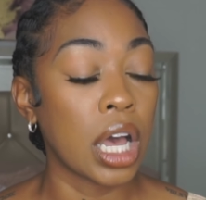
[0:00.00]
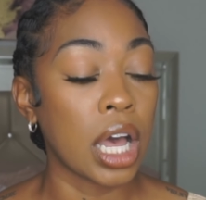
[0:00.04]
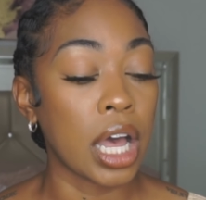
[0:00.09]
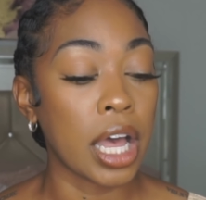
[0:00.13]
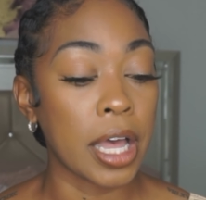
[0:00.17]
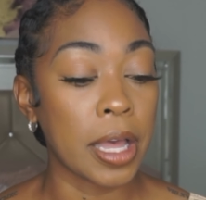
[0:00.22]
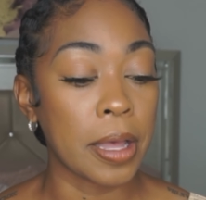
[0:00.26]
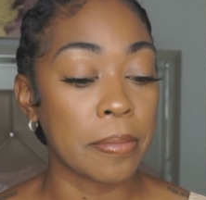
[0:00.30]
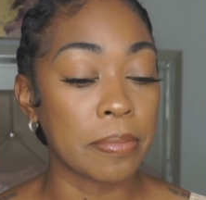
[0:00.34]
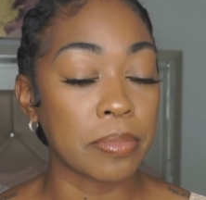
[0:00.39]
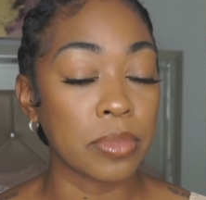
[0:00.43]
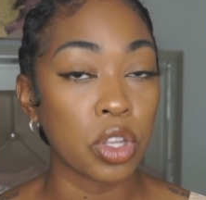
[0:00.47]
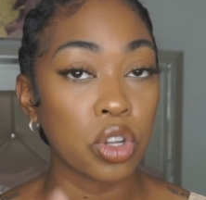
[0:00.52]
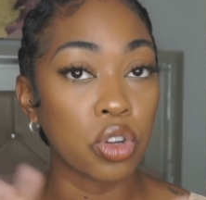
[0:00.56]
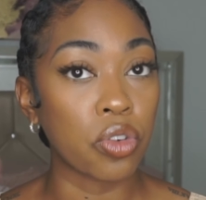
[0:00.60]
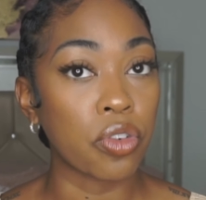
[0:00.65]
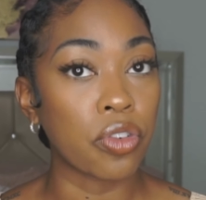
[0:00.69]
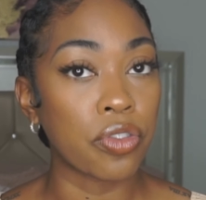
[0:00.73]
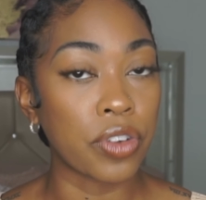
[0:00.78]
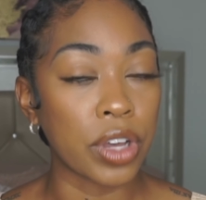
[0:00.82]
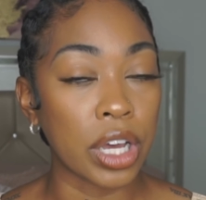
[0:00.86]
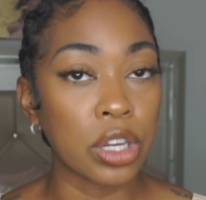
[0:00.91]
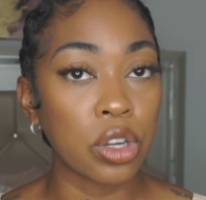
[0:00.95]
little
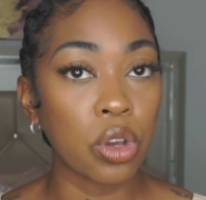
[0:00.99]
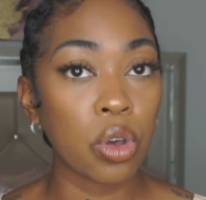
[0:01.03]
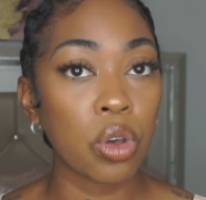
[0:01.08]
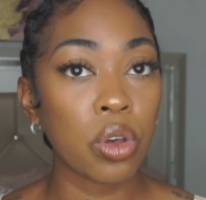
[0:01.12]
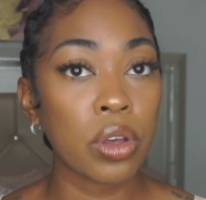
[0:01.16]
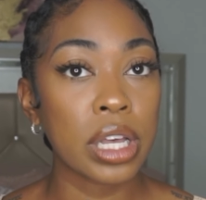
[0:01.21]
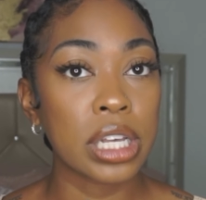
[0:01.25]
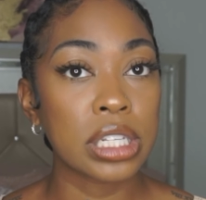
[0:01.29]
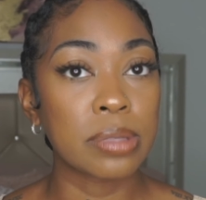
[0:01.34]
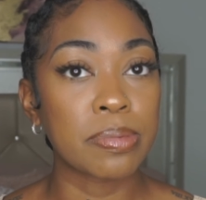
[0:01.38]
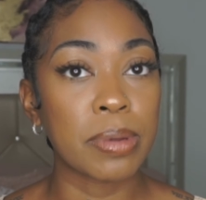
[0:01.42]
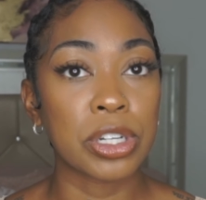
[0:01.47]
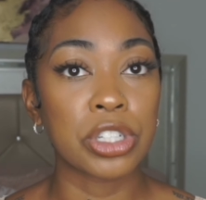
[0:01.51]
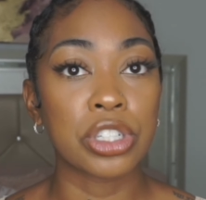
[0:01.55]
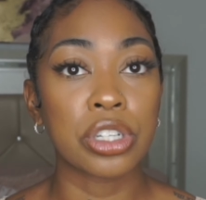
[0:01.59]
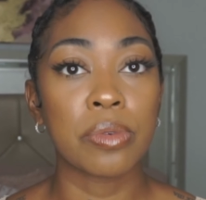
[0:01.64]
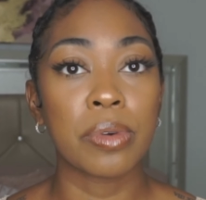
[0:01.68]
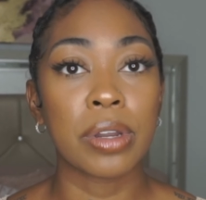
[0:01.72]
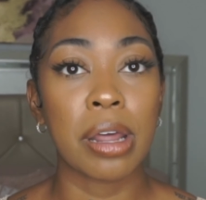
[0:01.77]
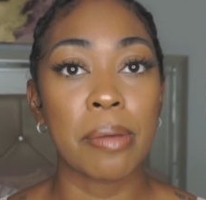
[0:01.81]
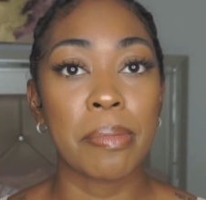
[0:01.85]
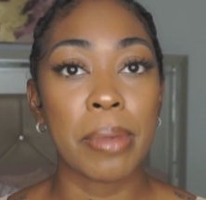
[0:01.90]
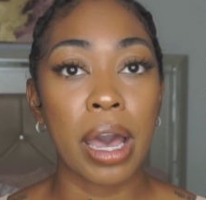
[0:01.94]
funnel, especially
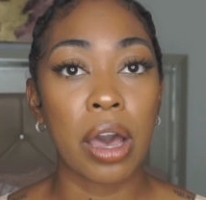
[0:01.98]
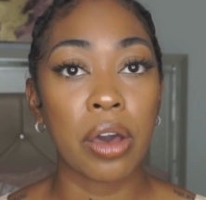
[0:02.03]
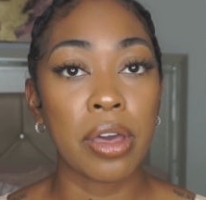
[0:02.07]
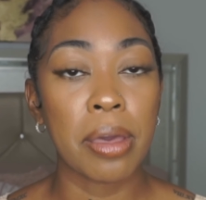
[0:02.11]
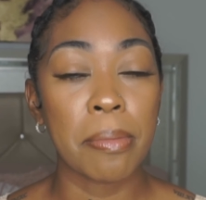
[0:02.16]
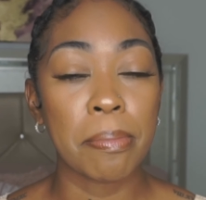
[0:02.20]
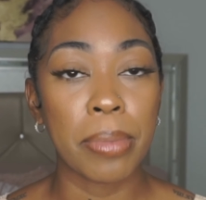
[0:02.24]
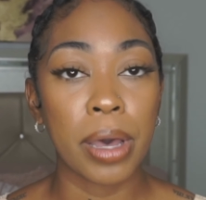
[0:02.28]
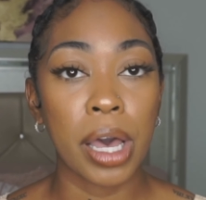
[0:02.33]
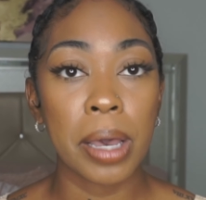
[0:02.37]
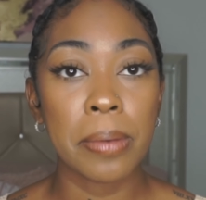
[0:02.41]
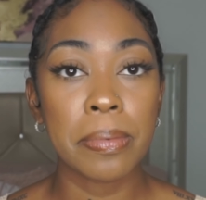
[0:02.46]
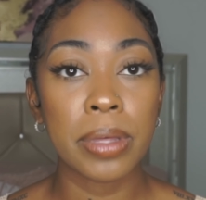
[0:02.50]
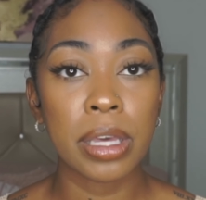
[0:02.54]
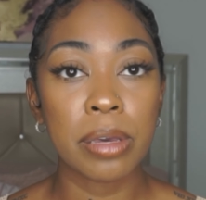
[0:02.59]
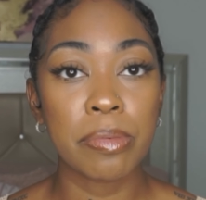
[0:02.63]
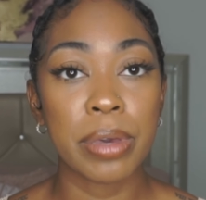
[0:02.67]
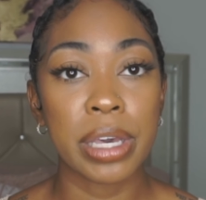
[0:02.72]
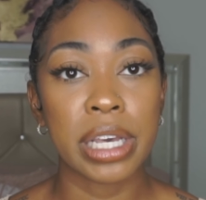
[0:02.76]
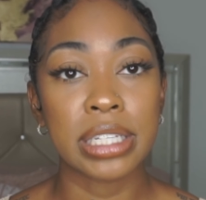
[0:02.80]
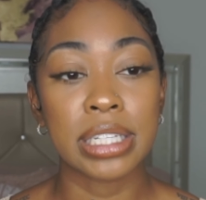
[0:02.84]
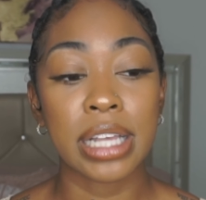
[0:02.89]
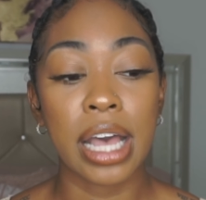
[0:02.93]
when I'm out in public,
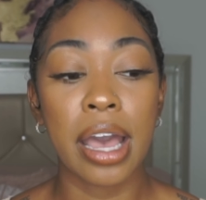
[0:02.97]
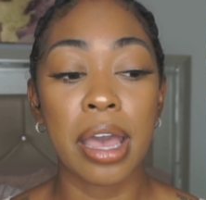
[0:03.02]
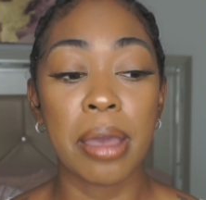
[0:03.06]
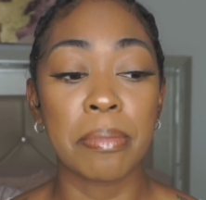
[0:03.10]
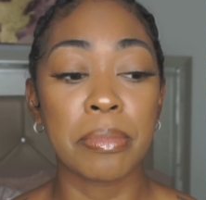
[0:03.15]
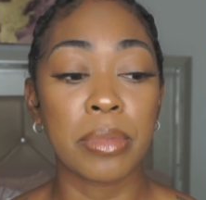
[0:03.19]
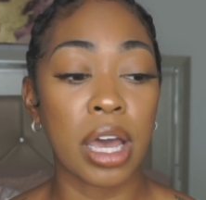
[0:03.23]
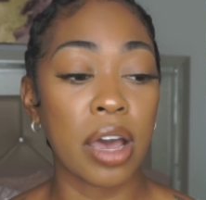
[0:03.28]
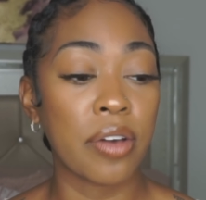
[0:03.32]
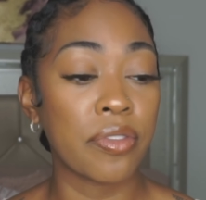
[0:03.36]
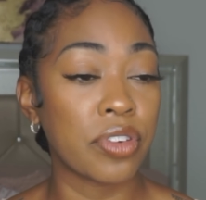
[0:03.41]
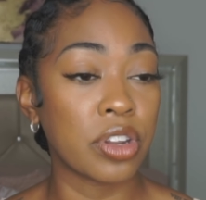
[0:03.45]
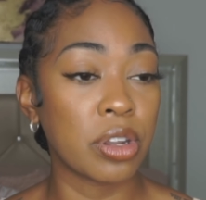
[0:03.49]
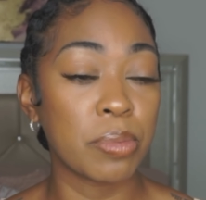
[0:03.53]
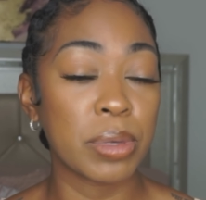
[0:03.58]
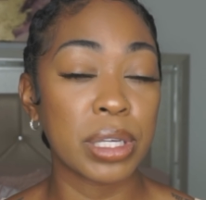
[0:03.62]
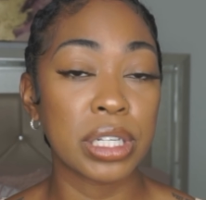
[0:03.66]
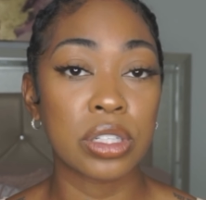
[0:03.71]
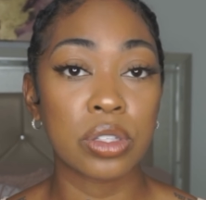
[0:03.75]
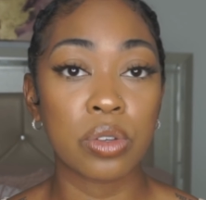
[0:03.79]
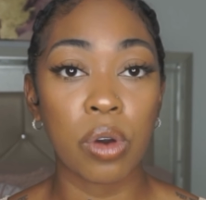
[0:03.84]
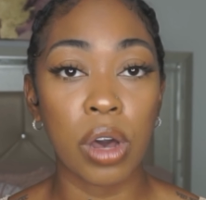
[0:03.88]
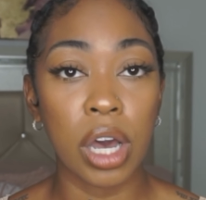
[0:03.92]
because I am not going to
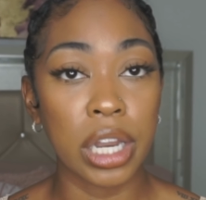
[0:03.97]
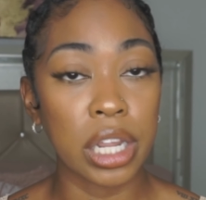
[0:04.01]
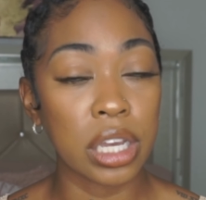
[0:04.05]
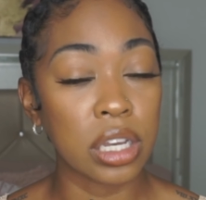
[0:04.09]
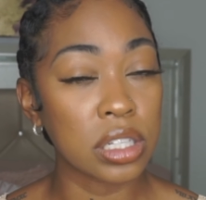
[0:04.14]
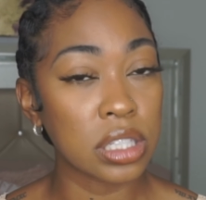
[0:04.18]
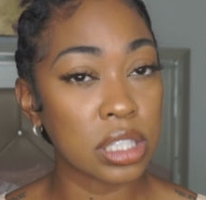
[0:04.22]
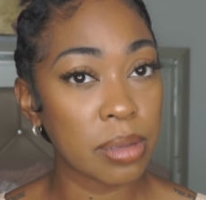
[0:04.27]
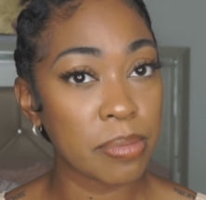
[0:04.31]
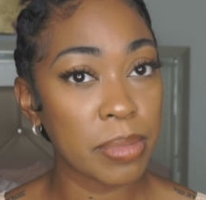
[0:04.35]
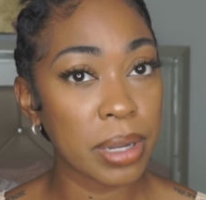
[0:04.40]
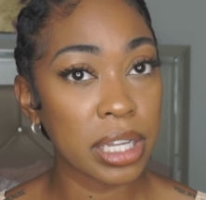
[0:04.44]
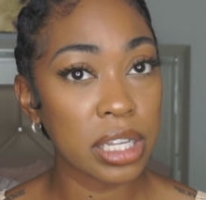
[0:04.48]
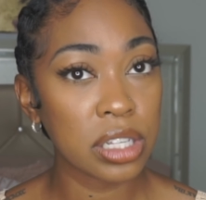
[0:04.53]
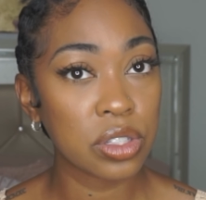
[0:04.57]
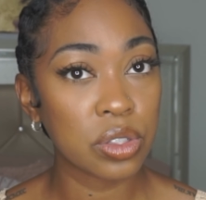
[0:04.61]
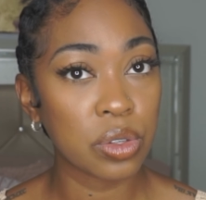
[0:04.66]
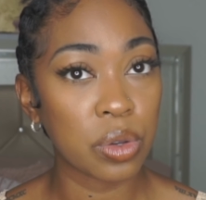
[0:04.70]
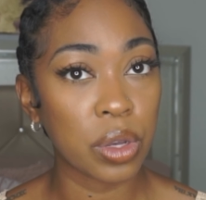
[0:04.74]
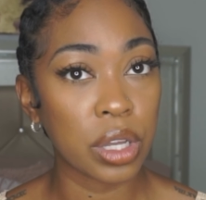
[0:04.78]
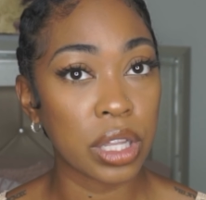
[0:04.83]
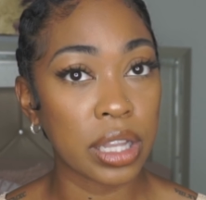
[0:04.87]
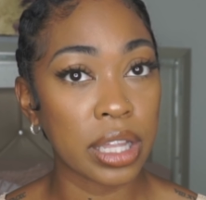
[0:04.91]
be squatting on somebody's
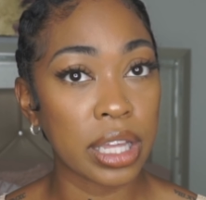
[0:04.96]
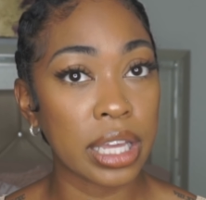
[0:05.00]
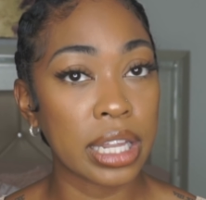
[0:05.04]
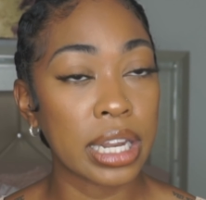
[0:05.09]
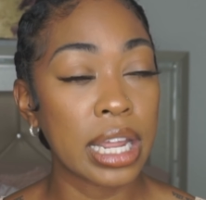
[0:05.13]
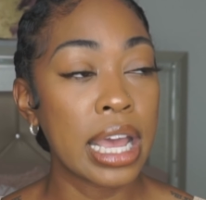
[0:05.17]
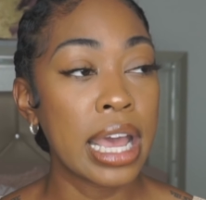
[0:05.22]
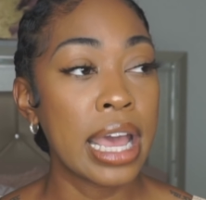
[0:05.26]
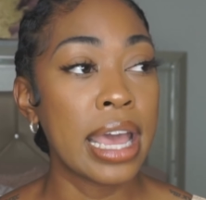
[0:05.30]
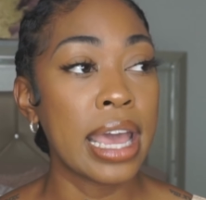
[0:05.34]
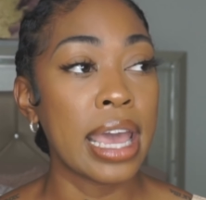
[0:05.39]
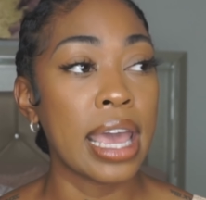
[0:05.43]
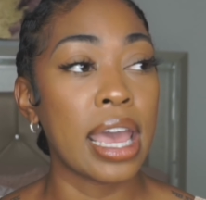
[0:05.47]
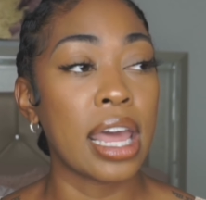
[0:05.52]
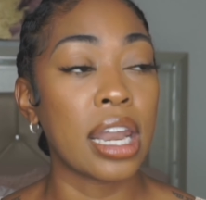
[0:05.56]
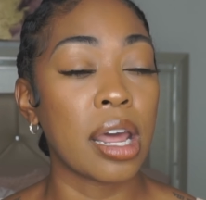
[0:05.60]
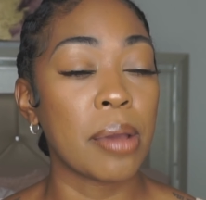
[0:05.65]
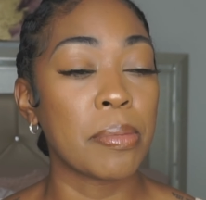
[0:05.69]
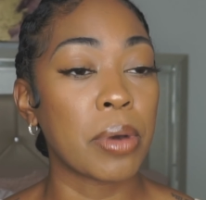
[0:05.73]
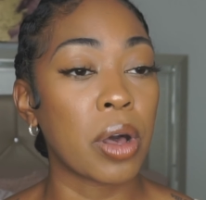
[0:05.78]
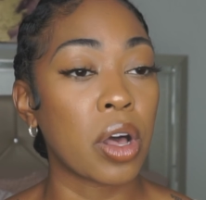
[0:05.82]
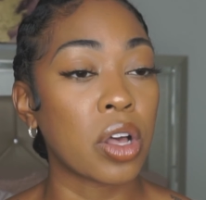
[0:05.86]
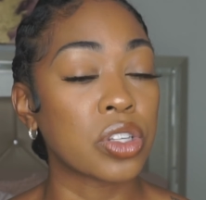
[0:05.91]
toilet, and
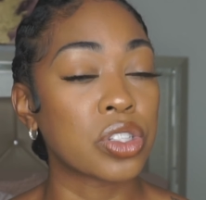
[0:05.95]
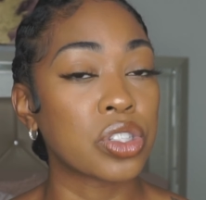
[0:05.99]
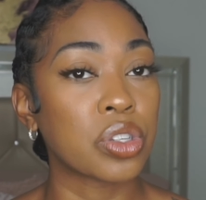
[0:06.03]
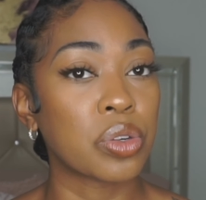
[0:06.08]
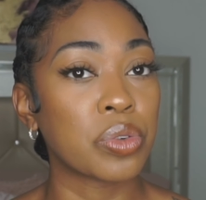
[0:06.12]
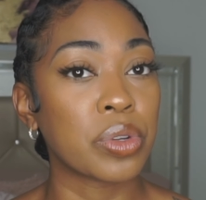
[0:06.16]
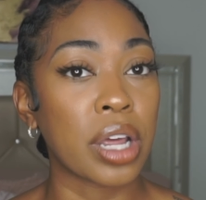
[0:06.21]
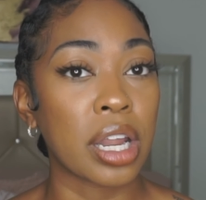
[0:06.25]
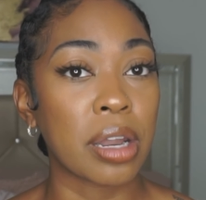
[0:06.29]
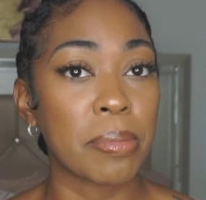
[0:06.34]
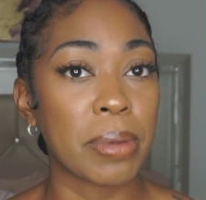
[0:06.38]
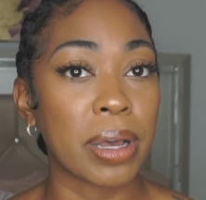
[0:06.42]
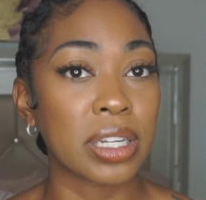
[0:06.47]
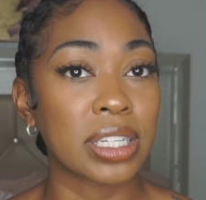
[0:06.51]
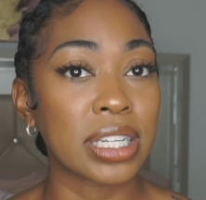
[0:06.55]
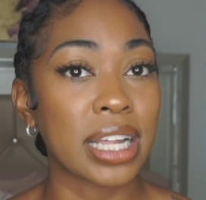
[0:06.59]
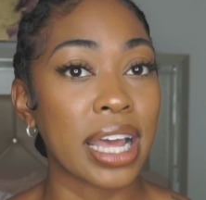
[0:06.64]
I'm also not about to